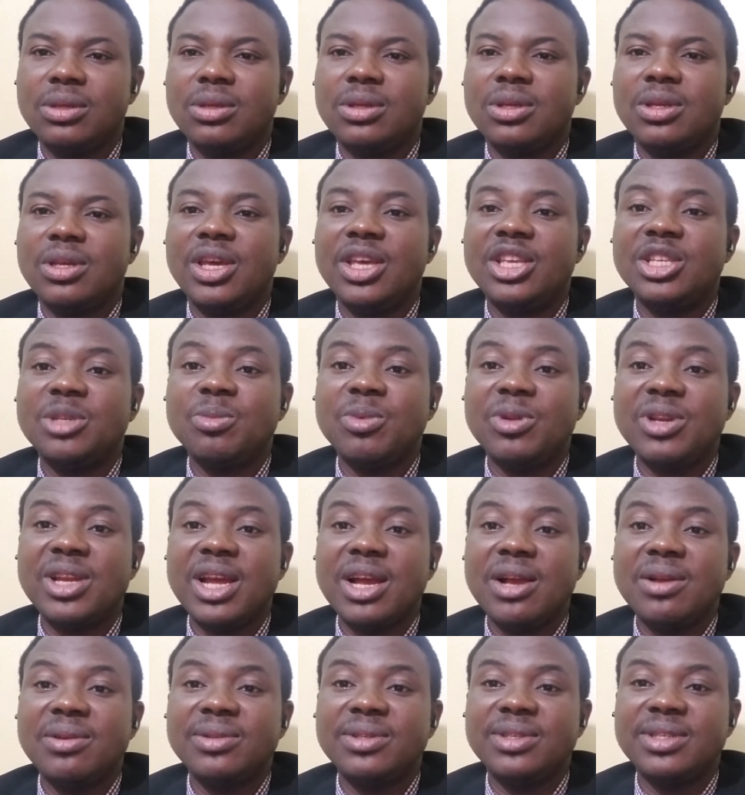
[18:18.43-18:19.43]
It's
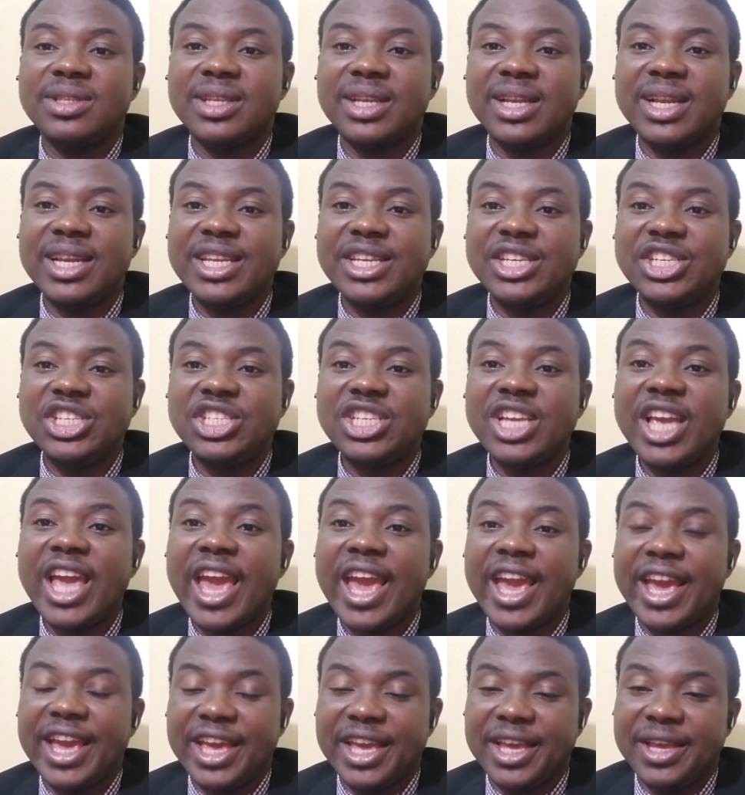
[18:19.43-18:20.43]
pronounced
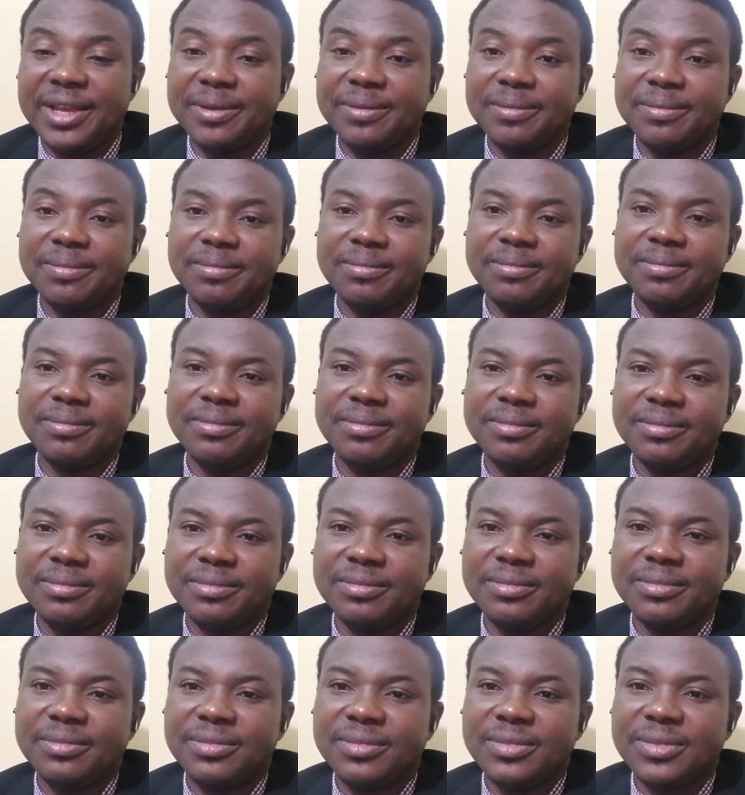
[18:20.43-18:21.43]
cliche.
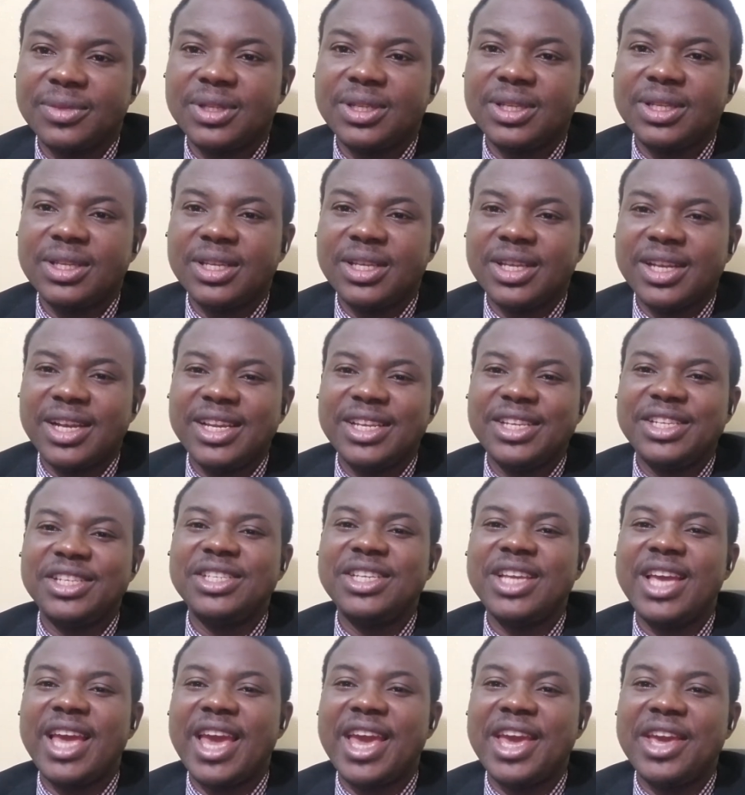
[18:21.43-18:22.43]

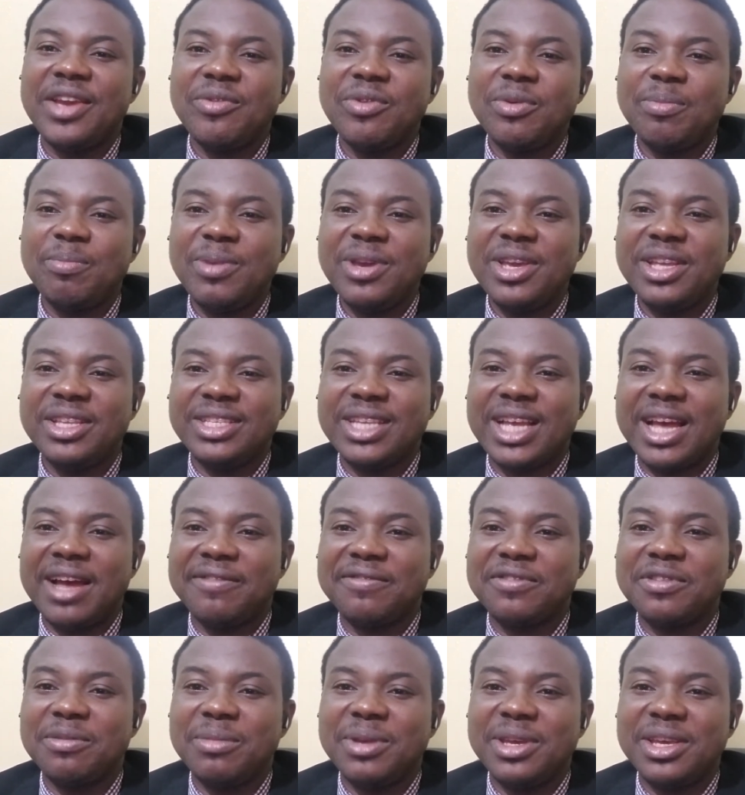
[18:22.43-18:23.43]
Cliche. Repeat
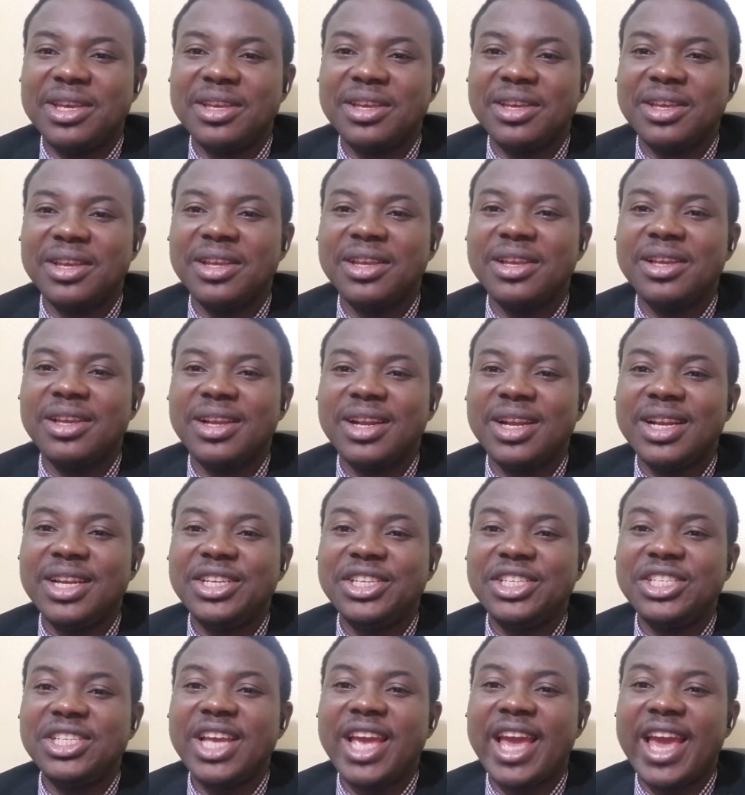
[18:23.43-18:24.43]
after me.
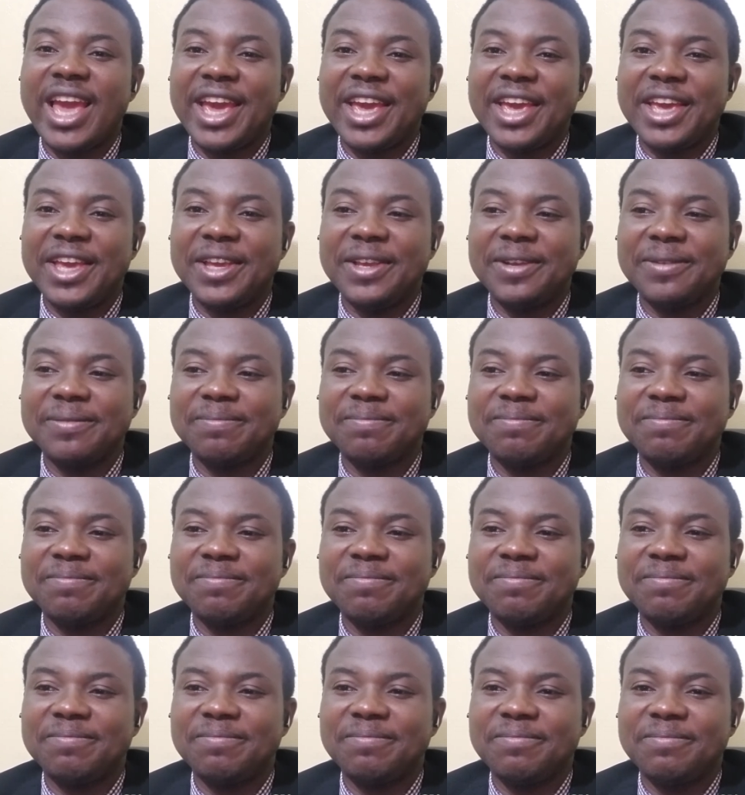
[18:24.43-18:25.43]
Cliche.
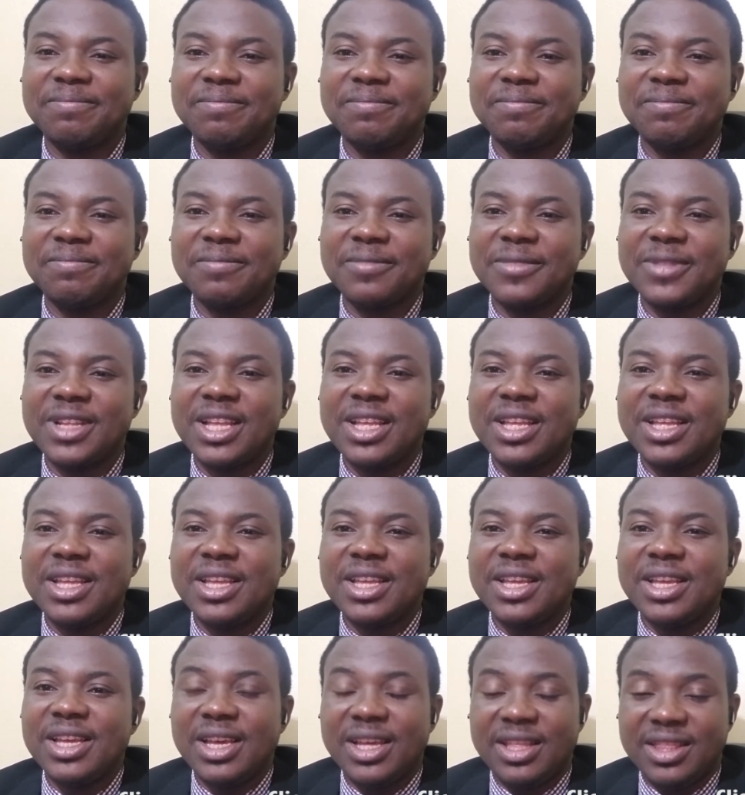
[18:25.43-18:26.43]

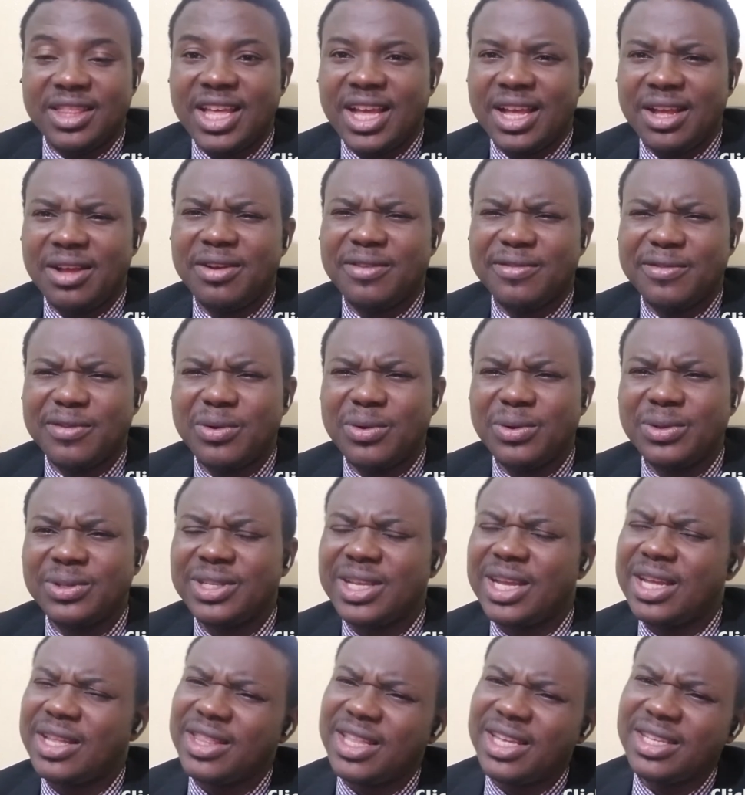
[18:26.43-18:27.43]
And that, of course,
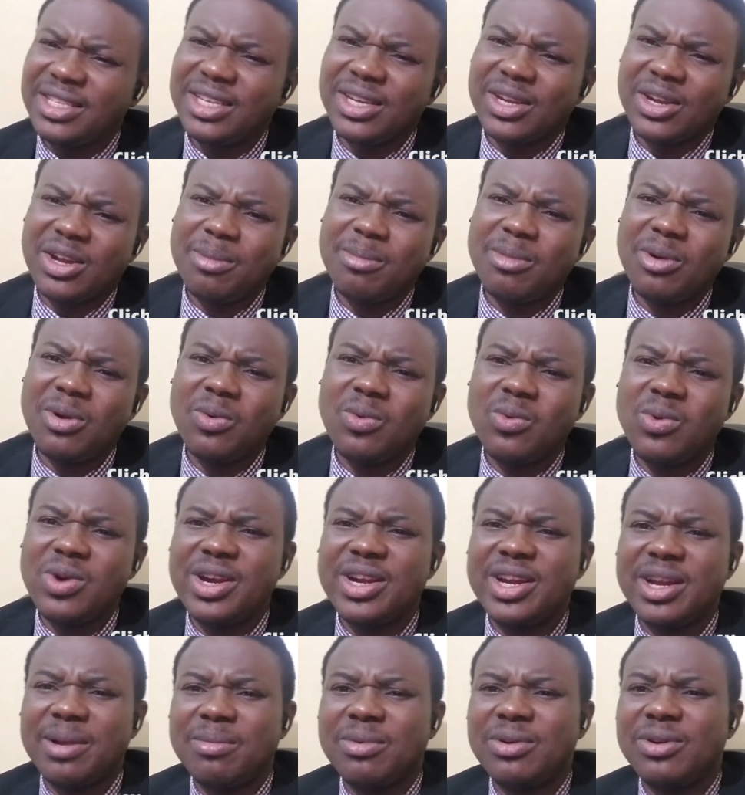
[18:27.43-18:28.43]
that's a common
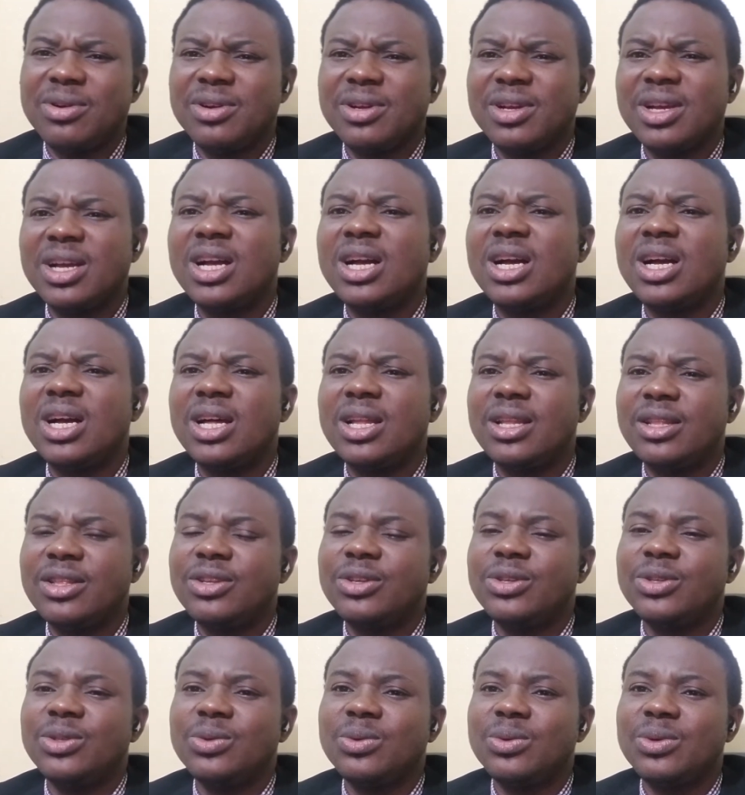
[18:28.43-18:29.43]
word among
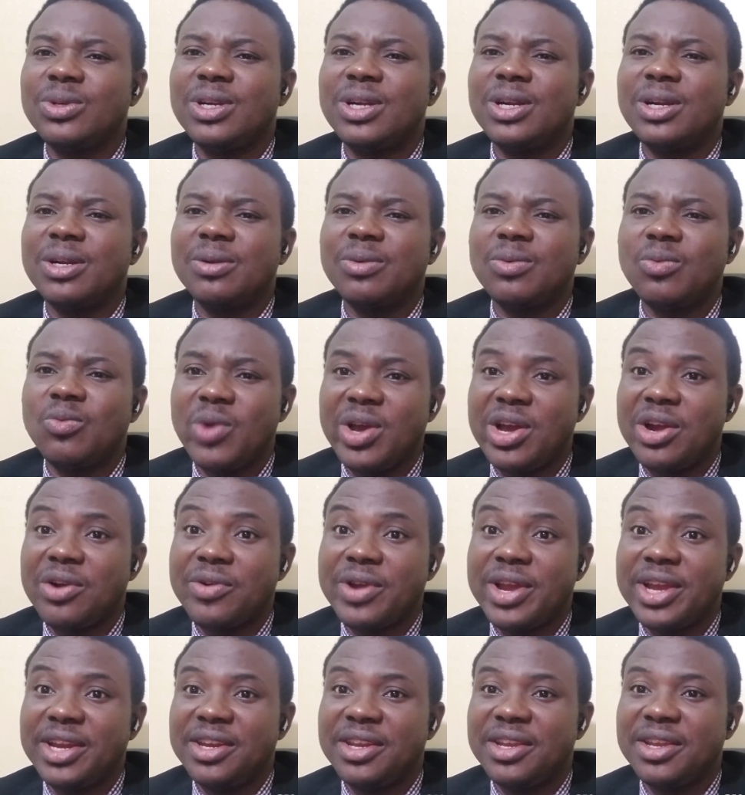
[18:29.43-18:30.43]
those who are
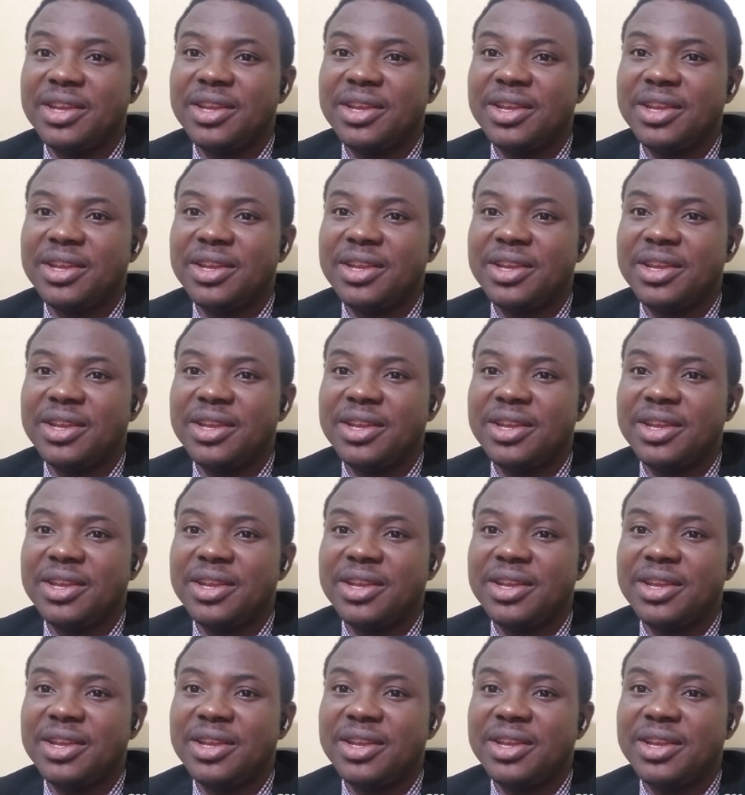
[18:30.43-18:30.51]
well-read,